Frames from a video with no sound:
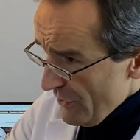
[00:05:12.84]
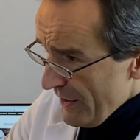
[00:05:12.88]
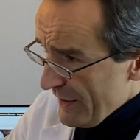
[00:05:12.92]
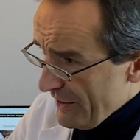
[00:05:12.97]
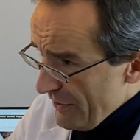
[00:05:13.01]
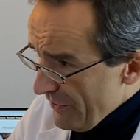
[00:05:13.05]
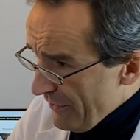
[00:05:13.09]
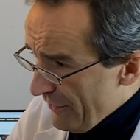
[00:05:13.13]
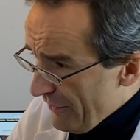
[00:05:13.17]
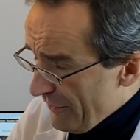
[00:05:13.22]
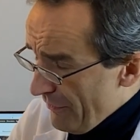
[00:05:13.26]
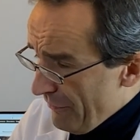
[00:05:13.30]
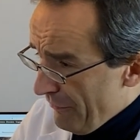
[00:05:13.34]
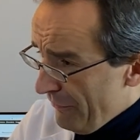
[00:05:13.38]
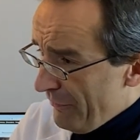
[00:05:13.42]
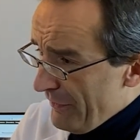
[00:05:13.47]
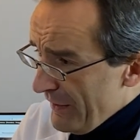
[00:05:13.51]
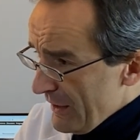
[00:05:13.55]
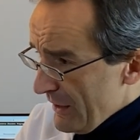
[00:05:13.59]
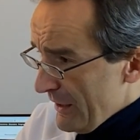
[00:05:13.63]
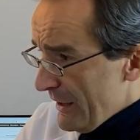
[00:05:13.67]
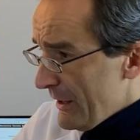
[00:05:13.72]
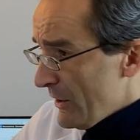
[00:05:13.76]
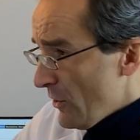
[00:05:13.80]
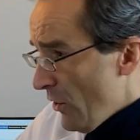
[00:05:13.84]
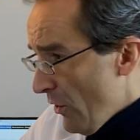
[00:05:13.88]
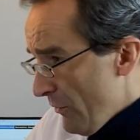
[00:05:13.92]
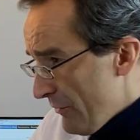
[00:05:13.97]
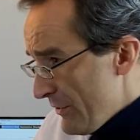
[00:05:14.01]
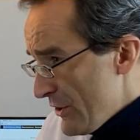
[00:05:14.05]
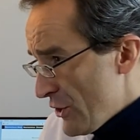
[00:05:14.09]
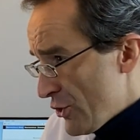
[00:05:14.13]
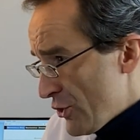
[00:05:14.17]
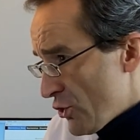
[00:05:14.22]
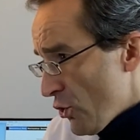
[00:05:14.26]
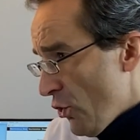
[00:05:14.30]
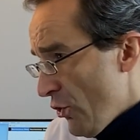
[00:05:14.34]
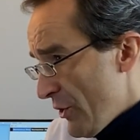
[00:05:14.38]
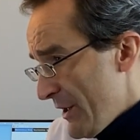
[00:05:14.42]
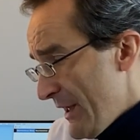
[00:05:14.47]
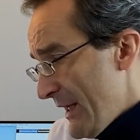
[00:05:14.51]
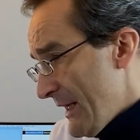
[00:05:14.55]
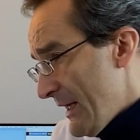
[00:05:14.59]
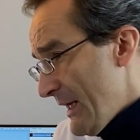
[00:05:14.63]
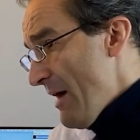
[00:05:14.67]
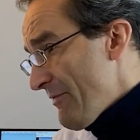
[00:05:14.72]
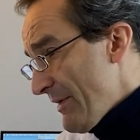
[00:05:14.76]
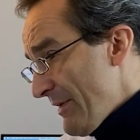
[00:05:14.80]
triggers the feeling of
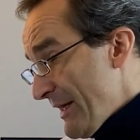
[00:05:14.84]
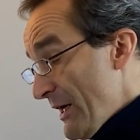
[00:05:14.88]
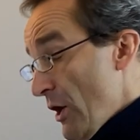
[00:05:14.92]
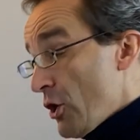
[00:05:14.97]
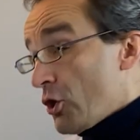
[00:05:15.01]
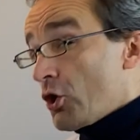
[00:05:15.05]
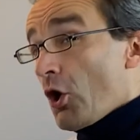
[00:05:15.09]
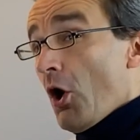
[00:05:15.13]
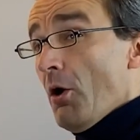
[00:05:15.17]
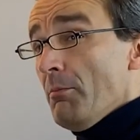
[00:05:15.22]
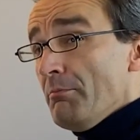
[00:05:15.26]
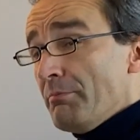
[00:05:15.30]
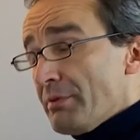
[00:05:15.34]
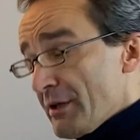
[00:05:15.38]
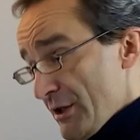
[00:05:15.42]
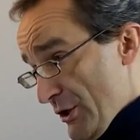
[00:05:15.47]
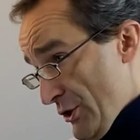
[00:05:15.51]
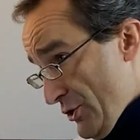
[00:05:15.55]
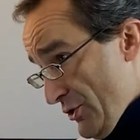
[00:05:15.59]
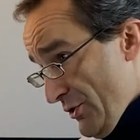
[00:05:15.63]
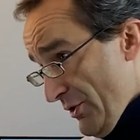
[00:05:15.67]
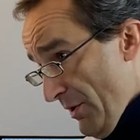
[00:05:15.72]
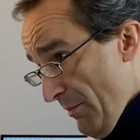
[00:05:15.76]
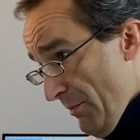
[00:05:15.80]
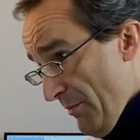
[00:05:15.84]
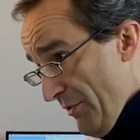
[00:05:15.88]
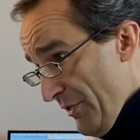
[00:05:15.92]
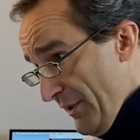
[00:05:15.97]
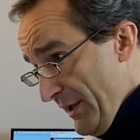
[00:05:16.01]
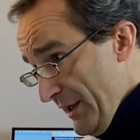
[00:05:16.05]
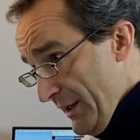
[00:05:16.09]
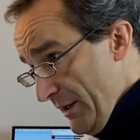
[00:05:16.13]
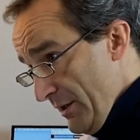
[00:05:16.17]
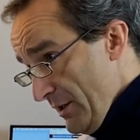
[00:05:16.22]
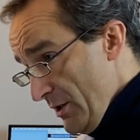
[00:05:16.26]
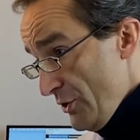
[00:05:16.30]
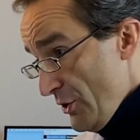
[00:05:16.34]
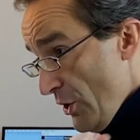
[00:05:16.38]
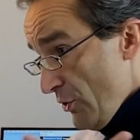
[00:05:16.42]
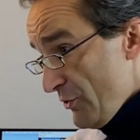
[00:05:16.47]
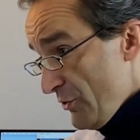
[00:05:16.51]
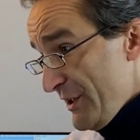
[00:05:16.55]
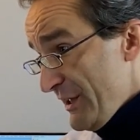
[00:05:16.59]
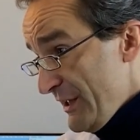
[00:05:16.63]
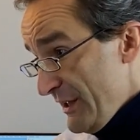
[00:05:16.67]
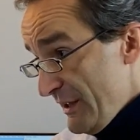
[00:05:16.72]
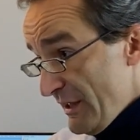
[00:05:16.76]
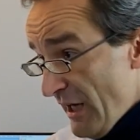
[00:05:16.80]
enjoying having accomplished something. You
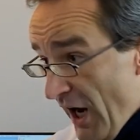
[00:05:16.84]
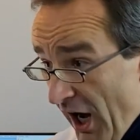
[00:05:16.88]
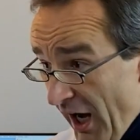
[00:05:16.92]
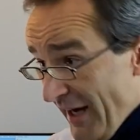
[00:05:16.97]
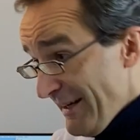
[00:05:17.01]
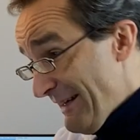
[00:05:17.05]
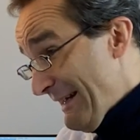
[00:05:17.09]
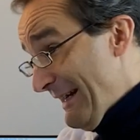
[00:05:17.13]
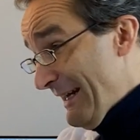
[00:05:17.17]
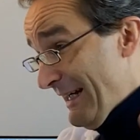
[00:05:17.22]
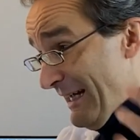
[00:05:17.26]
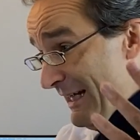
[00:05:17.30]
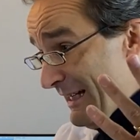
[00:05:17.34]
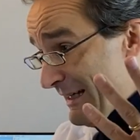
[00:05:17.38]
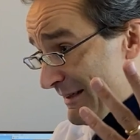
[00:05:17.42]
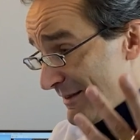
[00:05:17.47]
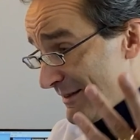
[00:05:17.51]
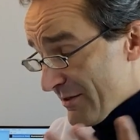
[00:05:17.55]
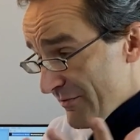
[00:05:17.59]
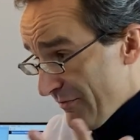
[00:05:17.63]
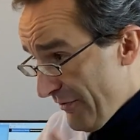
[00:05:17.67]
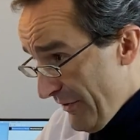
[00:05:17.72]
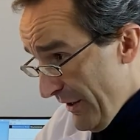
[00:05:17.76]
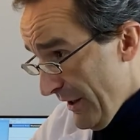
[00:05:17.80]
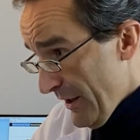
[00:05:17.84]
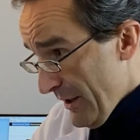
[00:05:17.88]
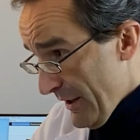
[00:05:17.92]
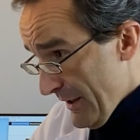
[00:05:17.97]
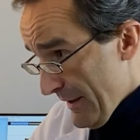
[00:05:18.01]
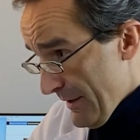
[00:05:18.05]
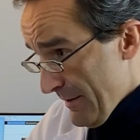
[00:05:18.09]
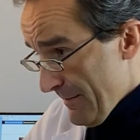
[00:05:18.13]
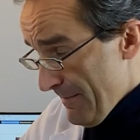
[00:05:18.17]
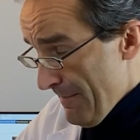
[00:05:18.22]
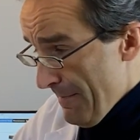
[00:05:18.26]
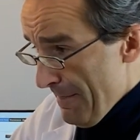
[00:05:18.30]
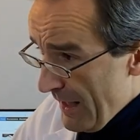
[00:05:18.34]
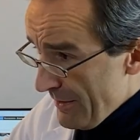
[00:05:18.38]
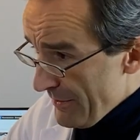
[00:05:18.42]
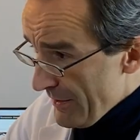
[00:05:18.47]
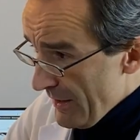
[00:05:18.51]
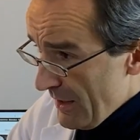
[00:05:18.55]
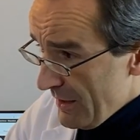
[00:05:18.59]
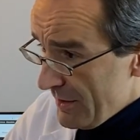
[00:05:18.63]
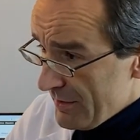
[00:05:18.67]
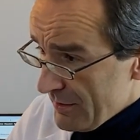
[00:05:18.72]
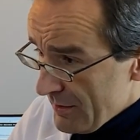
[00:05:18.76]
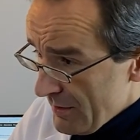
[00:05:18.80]
know, the I did it feeling. And
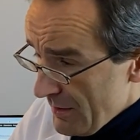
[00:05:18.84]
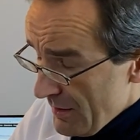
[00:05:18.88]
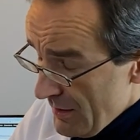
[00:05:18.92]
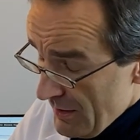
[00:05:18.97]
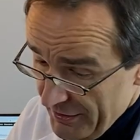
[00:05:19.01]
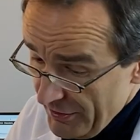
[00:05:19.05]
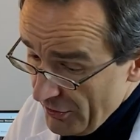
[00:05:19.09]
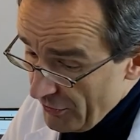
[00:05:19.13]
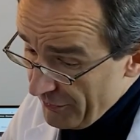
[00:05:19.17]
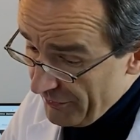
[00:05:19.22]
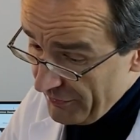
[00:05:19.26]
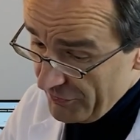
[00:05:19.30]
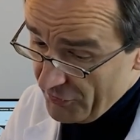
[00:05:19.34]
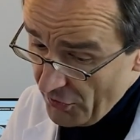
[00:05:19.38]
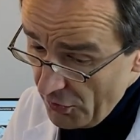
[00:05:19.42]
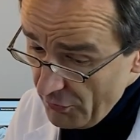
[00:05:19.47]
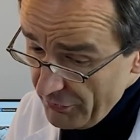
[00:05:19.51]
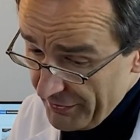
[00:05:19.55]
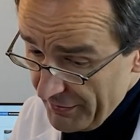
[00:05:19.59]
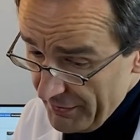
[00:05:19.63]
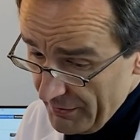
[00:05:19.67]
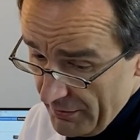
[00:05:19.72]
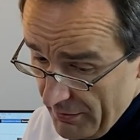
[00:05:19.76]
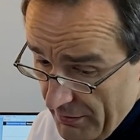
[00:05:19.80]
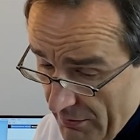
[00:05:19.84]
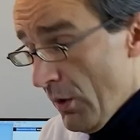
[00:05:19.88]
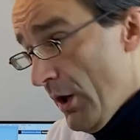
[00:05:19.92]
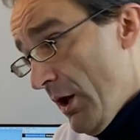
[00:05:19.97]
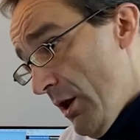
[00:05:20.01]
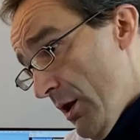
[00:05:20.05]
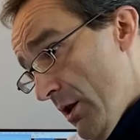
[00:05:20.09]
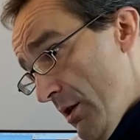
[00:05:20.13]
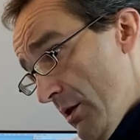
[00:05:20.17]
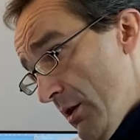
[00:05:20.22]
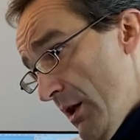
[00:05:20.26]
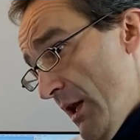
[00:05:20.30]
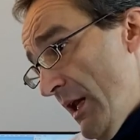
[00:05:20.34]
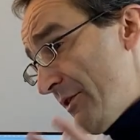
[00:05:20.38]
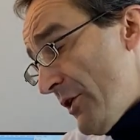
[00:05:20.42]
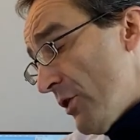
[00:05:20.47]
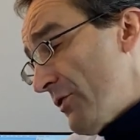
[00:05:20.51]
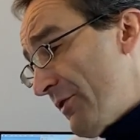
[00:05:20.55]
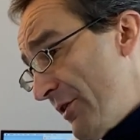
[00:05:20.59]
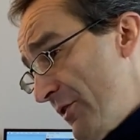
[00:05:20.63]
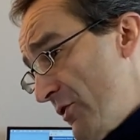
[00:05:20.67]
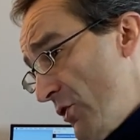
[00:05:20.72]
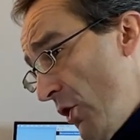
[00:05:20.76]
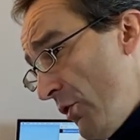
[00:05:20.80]
then the oxytocin. Well, the
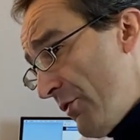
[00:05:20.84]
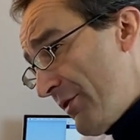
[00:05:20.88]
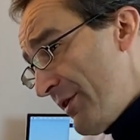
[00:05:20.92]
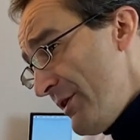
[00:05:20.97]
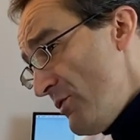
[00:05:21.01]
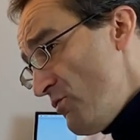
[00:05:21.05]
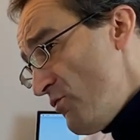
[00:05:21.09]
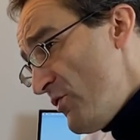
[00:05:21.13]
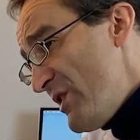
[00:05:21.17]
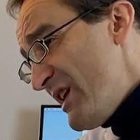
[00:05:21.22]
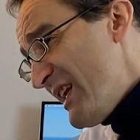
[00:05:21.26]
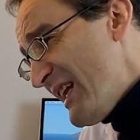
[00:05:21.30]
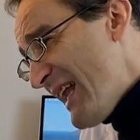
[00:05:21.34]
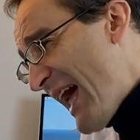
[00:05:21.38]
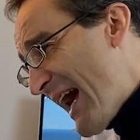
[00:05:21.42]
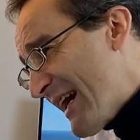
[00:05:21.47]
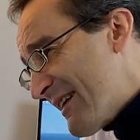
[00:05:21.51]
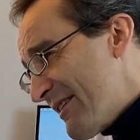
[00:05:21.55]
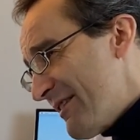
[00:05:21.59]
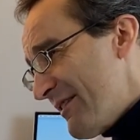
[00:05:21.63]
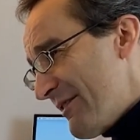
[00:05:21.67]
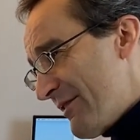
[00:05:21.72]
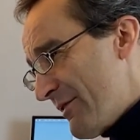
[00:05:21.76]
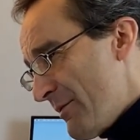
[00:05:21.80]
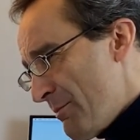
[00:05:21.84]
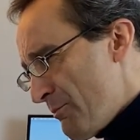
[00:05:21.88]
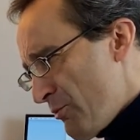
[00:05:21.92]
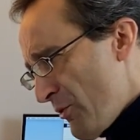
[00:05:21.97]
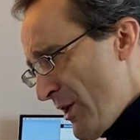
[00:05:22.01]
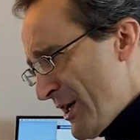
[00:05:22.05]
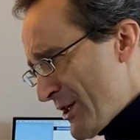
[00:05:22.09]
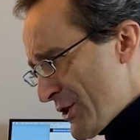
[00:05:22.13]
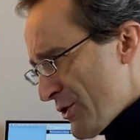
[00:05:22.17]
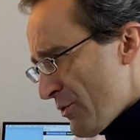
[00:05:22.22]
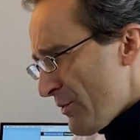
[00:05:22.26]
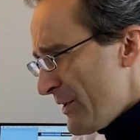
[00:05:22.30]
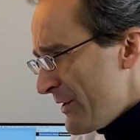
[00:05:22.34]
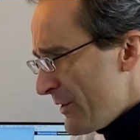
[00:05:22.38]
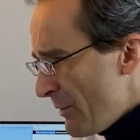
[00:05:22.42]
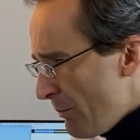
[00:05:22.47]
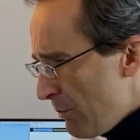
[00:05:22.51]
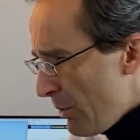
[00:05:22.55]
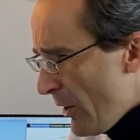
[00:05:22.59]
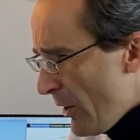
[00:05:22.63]
oxytocin relaxes the pressure in the